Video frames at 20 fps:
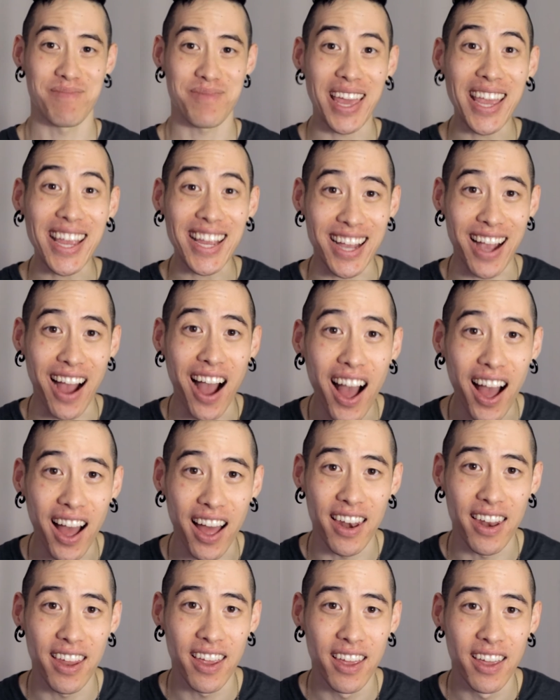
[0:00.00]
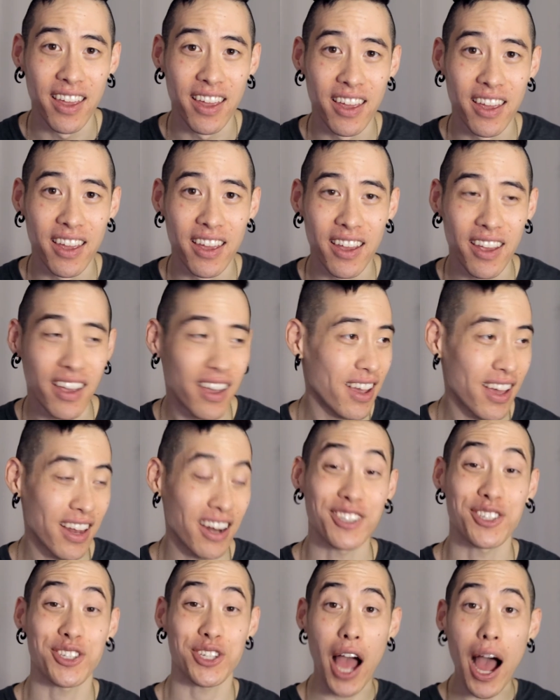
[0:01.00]
Thank God. And
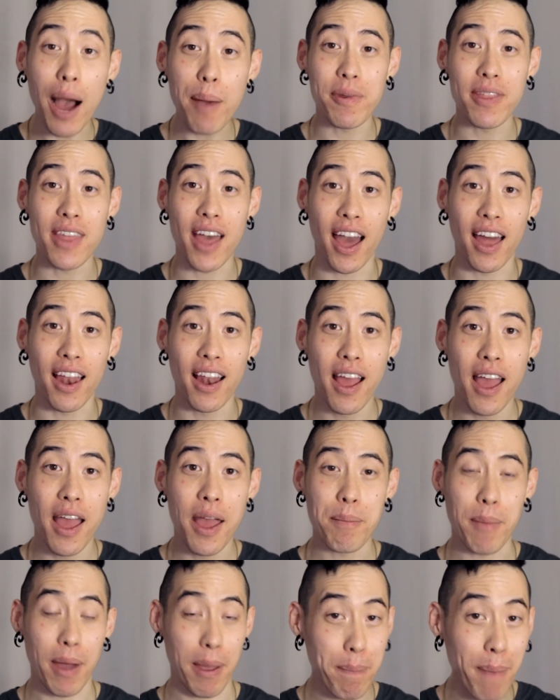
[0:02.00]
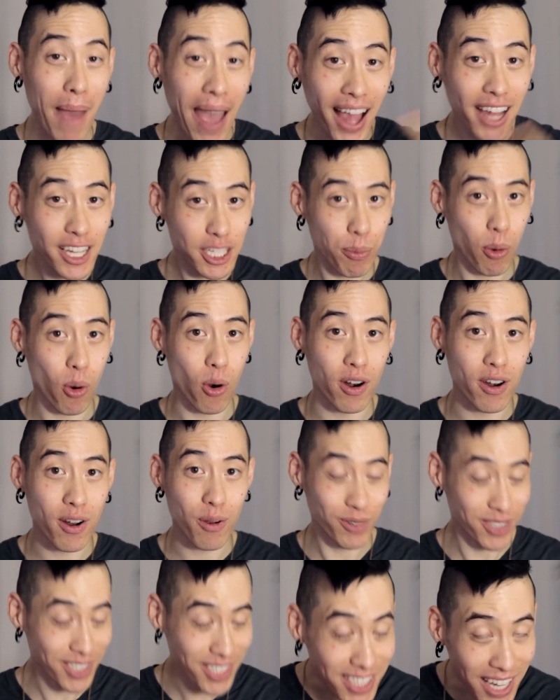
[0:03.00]
on top of that, my passport
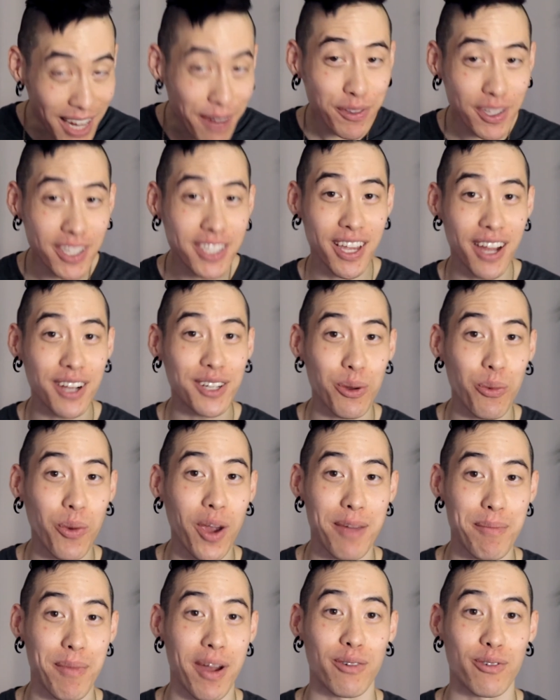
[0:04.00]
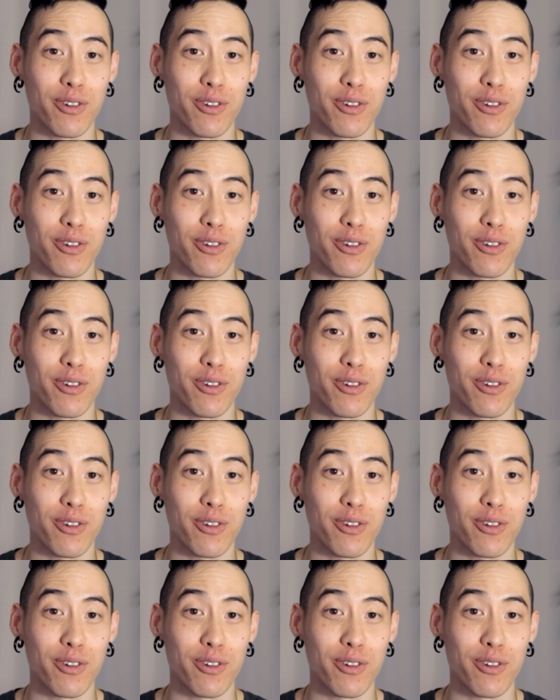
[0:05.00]
was safely tucked away in my